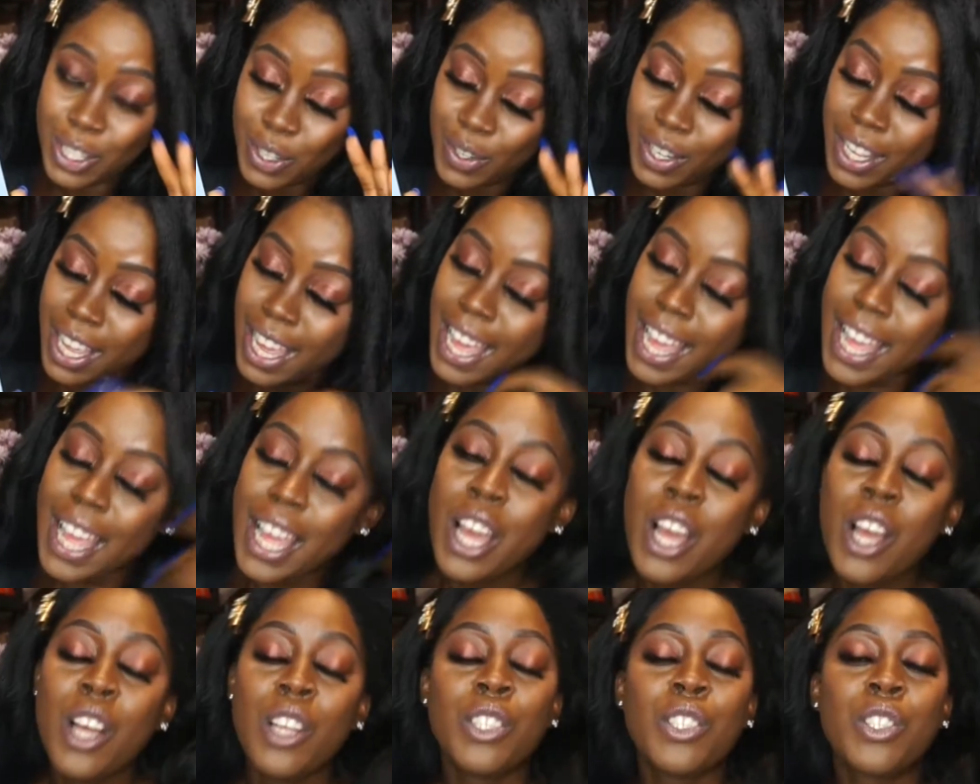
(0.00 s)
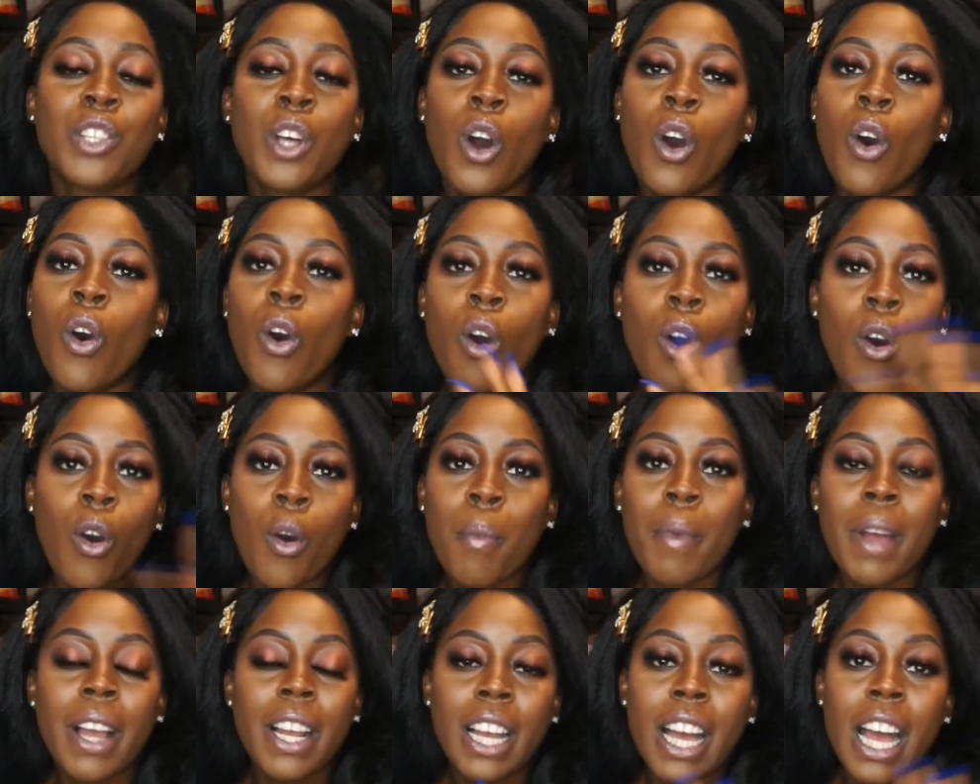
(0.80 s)
Okay, so oh
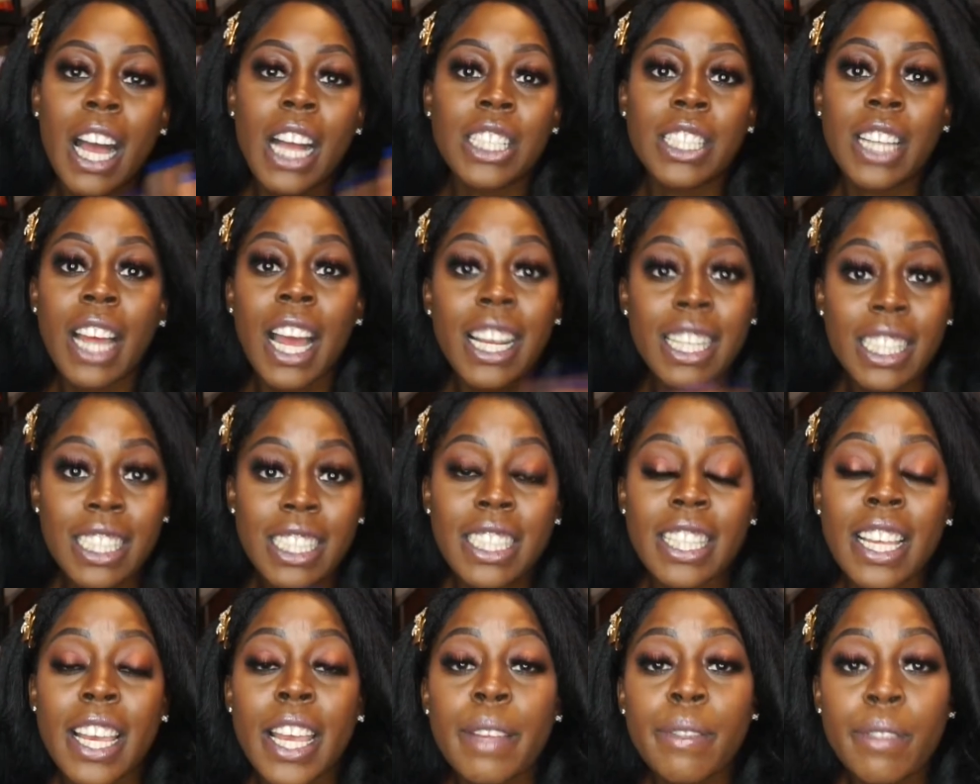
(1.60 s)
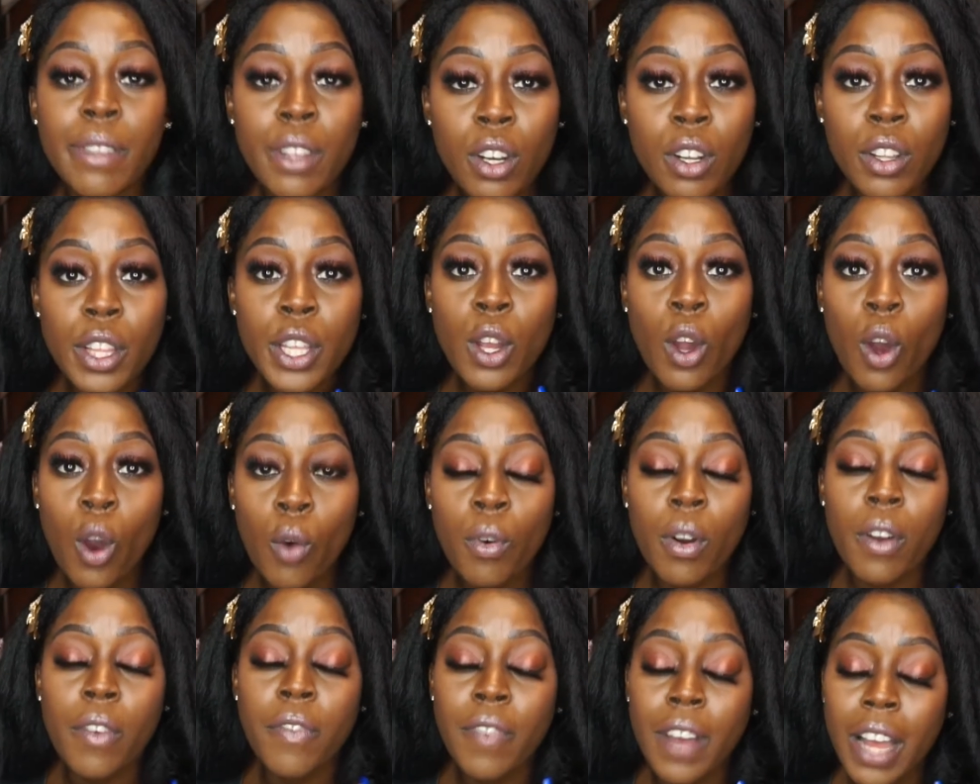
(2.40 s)
my gosh, I saved literally
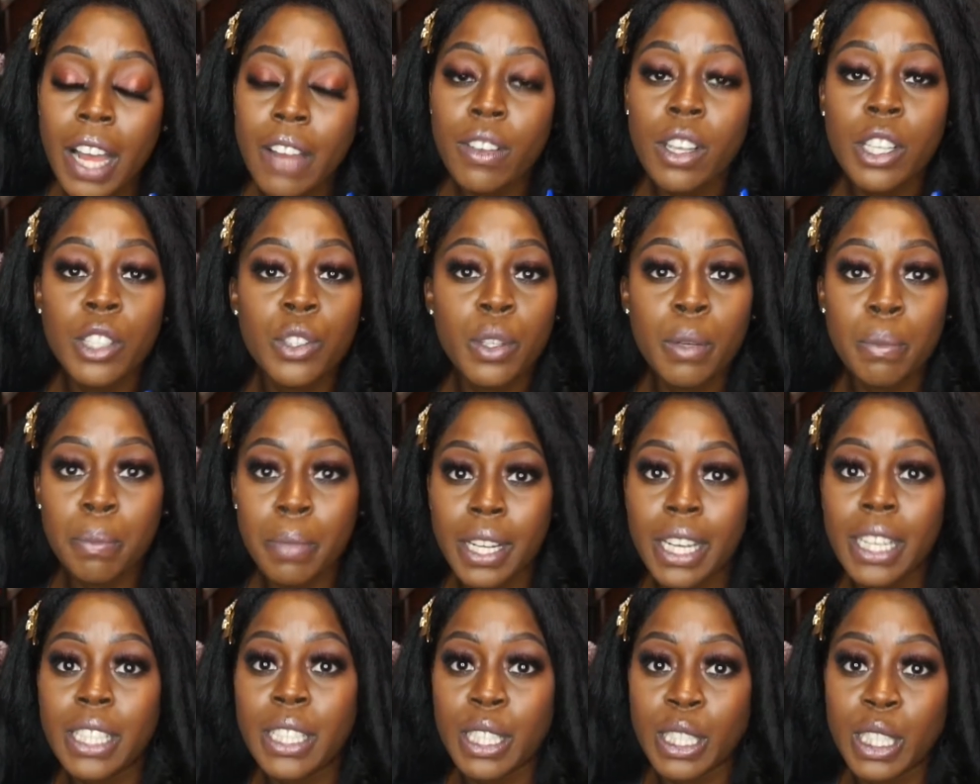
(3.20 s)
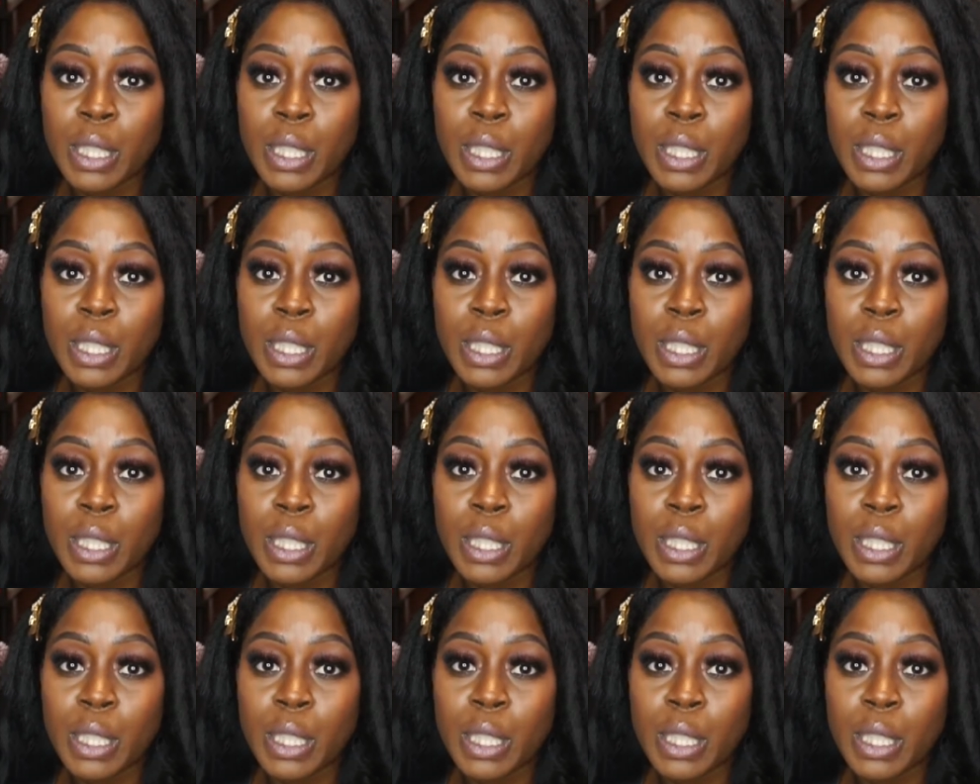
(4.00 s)
over 500 bucks.